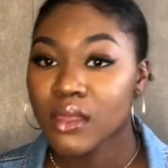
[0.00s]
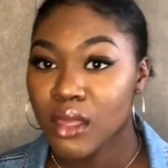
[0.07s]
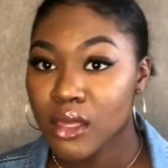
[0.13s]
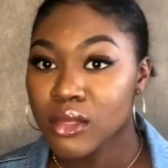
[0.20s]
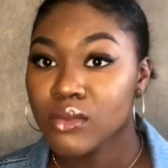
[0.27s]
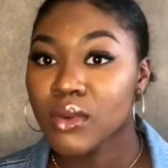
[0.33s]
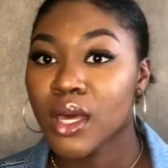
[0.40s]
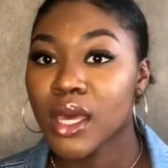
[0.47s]

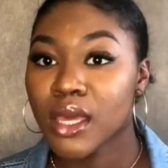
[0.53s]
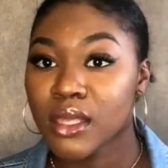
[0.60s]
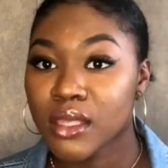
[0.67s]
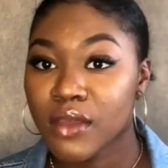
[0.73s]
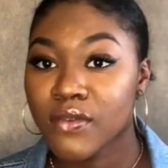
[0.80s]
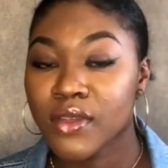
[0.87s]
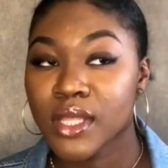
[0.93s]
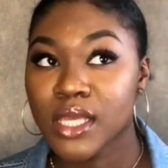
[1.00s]
That's what I
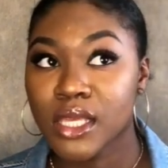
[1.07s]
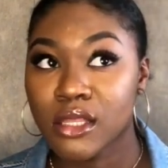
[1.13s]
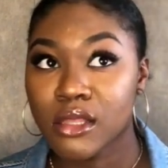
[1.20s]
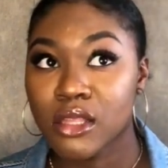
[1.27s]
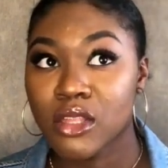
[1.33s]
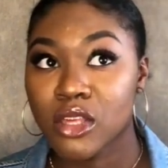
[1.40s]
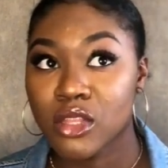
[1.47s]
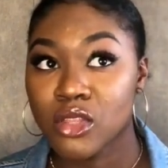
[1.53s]
definitely
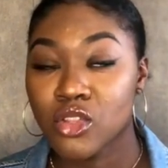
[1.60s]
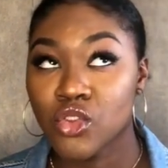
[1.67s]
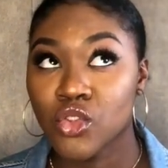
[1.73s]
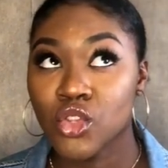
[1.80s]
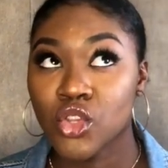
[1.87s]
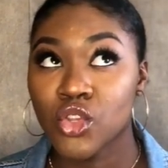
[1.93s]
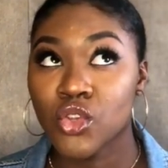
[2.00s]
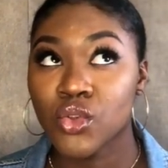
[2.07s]
suggest you
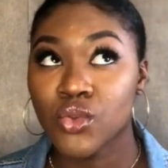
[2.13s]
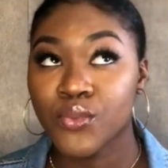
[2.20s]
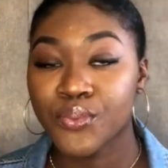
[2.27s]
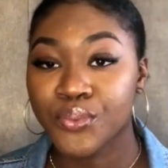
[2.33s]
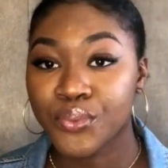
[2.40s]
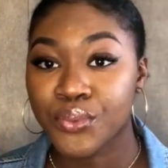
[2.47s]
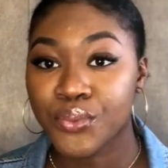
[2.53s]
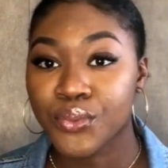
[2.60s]
do,
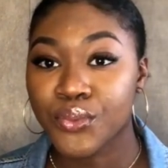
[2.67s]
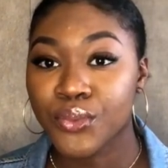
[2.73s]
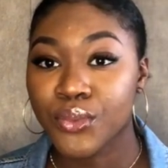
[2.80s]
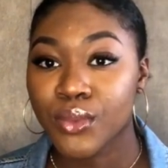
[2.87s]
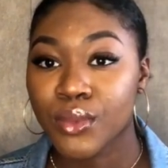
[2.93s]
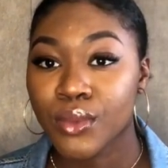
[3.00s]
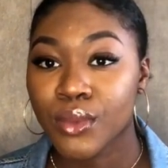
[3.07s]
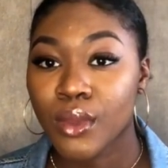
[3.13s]

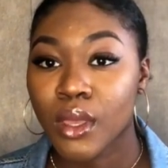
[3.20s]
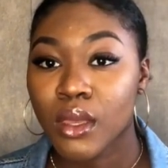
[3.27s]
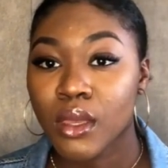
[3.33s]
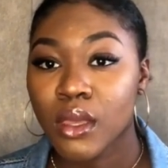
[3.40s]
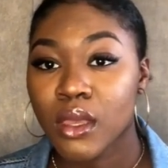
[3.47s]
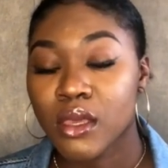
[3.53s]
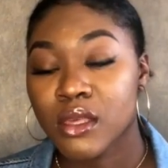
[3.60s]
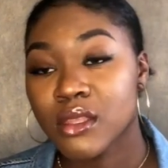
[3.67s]

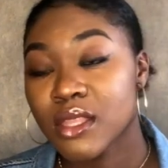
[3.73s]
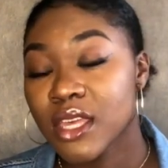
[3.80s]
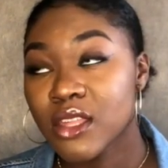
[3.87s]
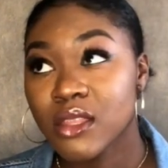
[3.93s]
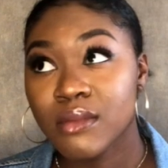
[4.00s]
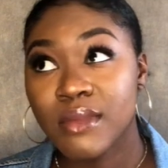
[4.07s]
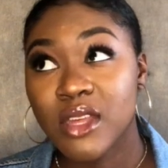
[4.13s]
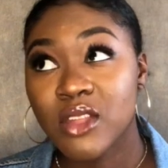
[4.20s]
because that
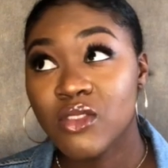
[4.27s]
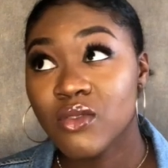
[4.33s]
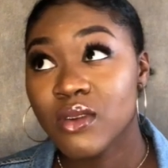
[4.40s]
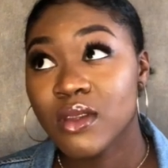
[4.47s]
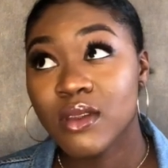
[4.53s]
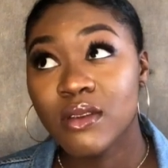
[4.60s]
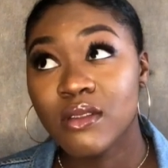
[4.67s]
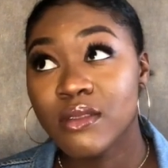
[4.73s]
just makes your
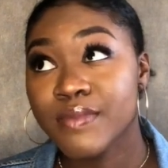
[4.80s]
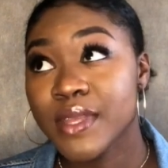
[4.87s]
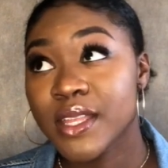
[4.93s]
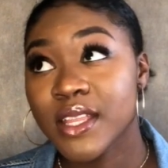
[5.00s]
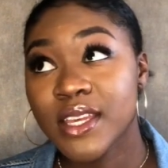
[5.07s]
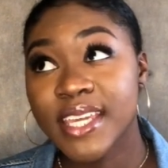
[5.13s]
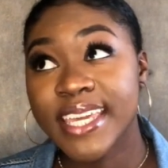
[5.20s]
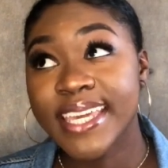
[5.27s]
curls be
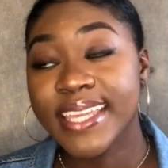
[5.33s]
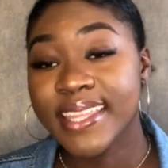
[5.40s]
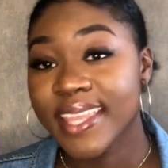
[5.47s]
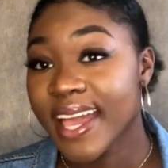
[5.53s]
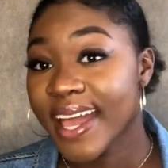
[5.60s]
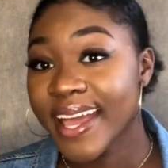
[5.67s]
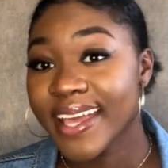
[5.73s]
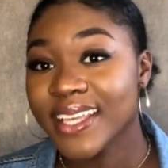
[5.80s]
looking
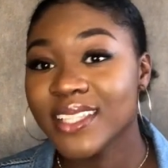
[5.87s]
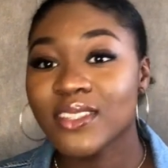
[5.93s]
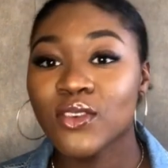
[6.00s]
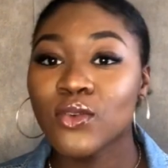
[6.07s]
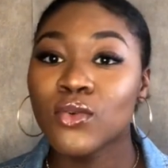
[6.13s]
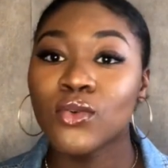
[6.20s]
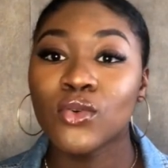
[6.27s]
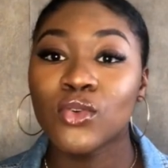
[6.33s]
nice.
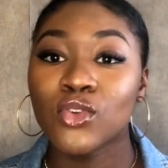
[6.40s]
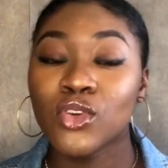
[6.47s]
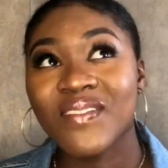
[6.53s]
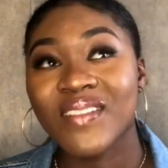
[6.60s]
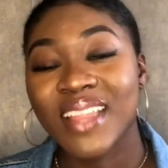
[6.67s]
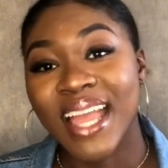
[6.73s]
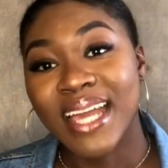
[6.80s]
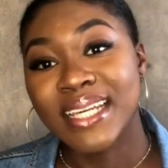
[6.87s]
Or you
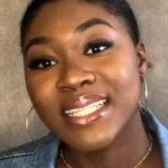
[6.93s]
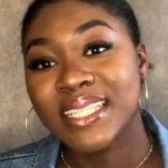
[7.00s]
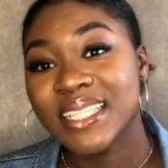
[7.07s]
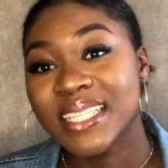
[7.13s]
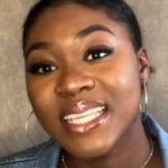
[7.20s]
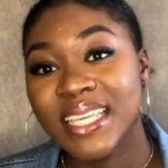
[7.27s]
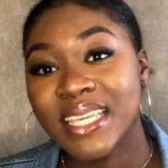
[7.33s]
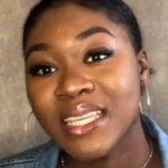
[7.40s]

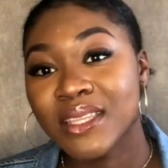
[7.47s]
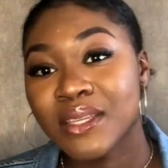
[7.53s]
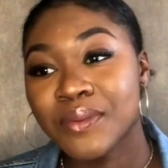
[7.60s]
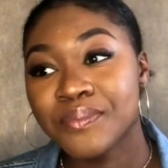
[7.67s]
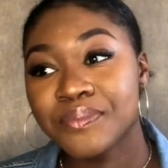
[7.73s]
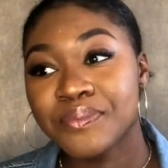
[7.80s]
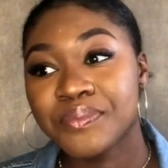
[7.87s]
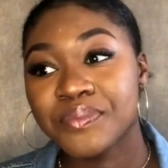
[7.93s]
flaxseed
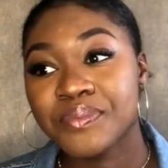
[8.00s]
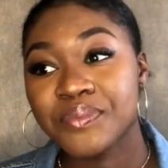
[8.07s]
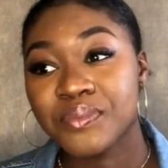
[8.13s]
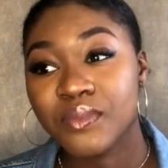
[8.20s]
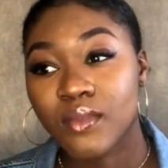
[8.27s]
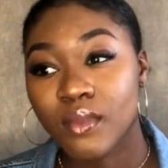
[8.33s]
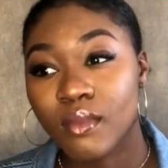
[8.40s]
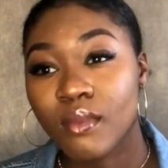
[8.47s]

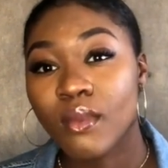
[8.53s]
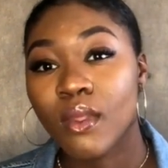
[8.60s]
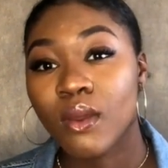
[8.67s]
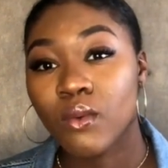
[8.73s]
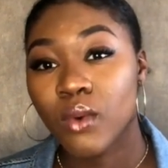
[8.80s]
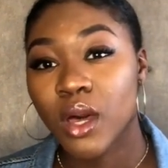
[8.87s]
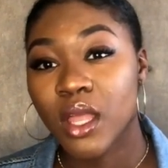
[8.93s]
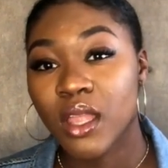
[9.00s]

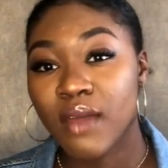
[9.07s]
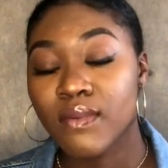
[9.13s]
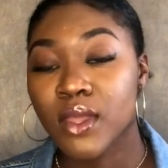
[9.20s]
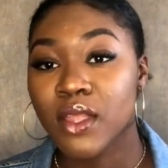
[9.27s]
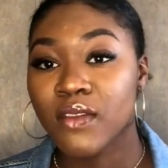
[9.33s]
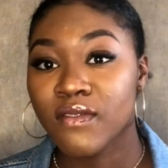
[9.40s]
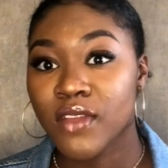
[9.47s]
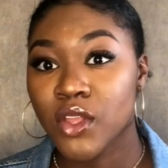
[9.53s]
one, I've done
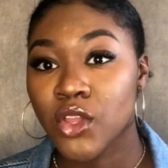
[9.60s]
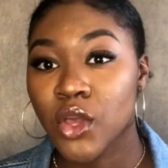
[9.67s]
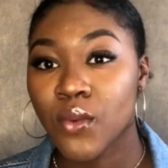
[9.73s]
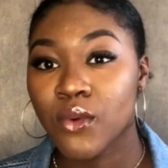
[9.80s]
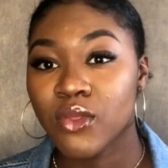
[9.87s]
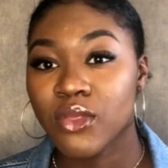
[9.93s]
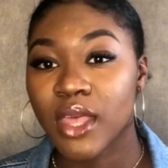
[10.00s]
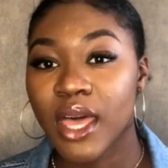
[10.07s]
a video
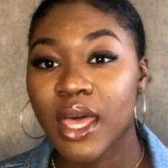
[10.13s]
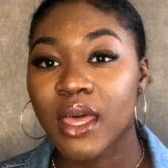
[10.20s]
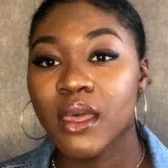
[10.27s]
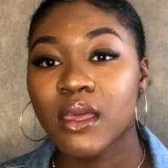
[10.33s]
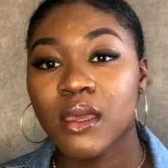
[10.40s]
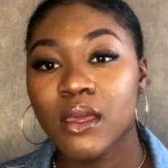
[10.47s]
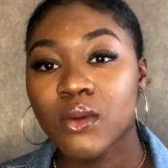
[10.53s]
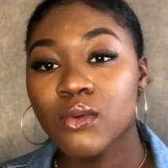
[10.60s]
on that,
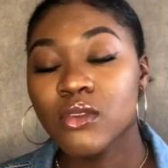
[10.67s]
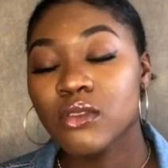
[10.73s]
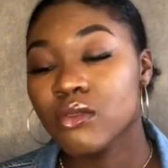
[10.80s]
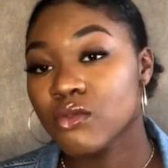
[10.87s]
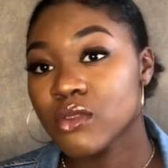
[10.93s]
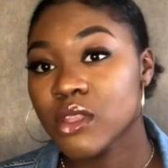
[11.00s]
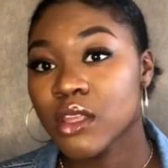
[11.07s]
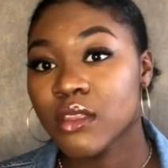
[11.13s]
which
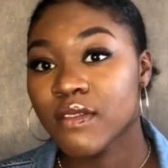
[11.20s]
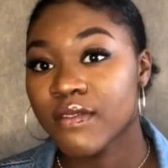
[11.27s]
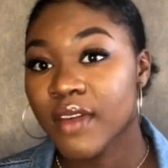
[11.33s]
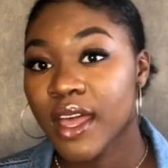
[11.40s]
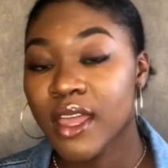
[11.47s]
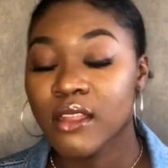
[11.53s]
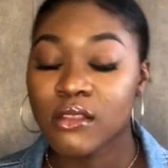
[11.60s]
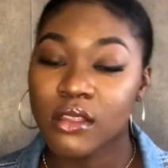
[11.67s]
also
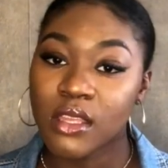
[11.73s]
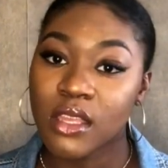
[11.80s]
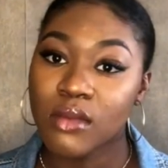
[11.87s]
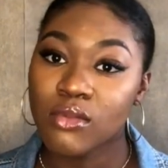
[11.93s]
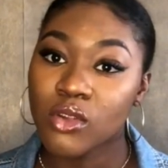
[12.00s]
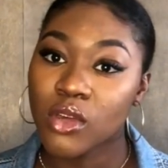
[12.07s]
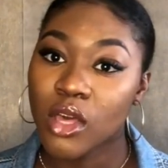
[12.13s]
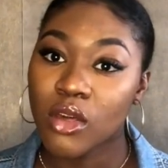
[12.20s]
defines and keeps
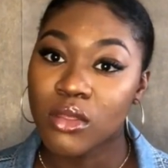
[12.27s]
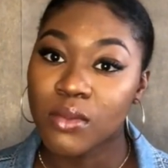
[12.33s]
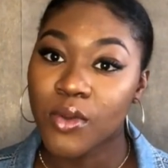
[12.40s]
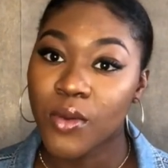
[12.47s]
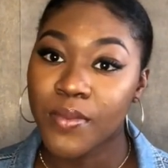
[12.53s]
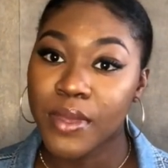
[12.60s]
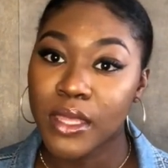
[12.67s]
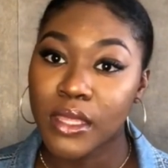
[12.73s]
your curls
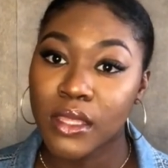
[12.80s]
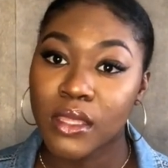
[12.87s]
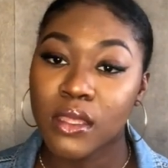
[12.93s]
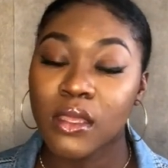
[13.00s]
popping.